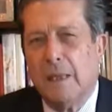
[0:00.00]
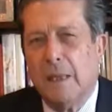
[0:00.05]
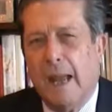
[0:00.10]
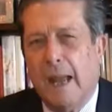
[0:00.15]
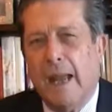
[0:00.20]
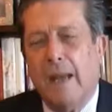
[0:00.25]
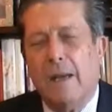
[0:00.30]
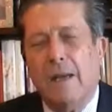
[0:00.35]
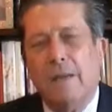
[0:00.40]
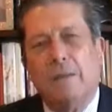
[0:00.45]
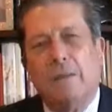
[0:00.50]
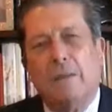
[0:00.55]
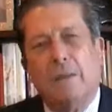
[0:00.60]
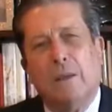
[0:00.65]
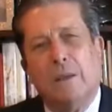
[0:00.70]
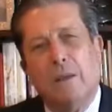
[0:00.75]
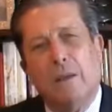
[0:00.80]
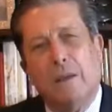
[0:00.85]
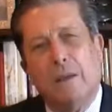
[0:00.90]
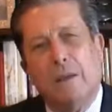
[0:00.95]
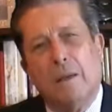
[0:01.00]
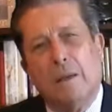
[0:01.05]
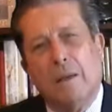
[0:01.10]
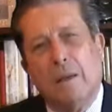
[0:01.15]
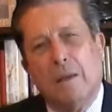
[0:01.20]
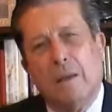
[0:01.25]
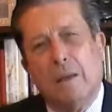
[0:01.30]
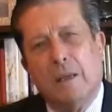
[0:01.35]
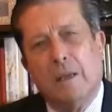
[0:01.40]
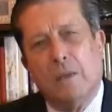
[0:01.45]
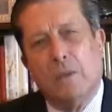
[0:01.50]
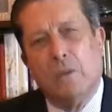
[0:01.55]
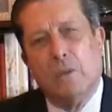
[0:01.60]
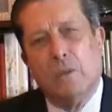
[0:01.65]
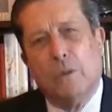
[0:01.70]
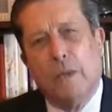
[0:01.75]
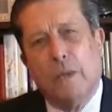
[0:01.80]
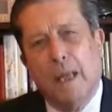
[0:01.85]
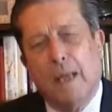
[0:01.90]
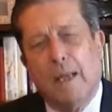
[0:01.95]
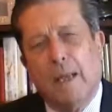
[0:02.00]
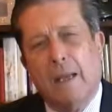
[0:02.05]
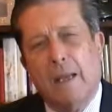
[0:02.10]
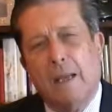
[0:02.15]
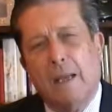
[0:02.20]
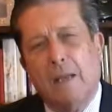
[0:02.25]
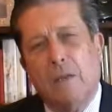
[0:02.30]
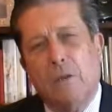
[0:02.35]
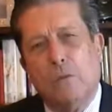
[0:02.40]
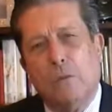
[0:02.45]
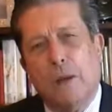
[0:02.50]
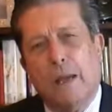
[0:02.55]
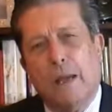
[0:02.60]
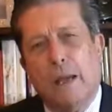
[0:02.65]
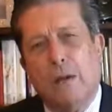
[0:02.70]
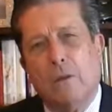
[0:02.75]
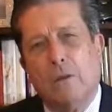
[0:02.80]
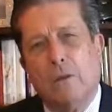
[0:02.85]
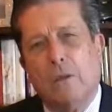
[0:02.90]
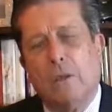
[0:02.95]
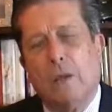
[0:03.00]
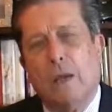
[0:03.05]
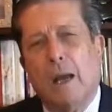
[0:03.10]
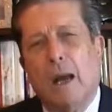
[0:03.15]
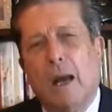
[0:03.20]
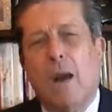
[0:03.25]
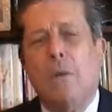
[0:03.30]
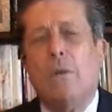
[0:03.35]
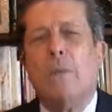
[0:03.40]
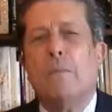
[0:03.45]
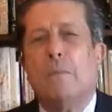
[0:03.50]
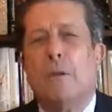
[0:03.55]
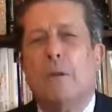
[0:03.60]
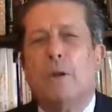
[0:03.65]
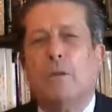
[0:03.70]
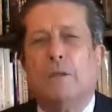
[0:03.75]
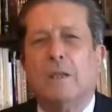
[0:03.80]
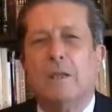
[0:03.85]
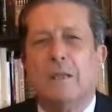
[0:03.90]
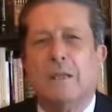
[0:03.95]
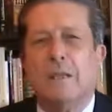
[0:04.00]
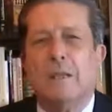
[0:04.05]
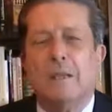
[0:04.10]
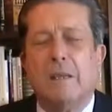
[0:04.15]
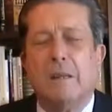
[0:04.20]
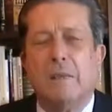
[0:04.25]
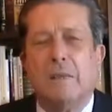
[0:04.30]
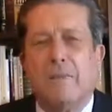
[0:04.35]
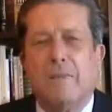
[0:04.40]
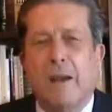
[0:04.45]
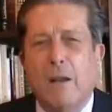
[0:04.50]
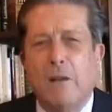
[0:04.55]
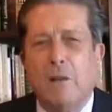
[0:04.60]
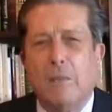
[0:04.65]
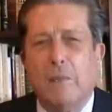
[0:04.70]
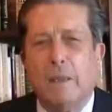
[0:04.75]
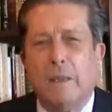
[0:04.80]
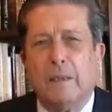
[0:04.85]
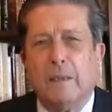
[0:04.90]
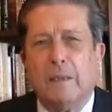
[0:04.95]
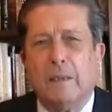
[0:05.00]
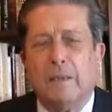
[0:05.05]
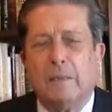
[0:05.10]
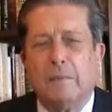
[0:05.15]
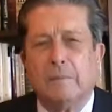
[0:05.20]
and to take into account how important is the environment,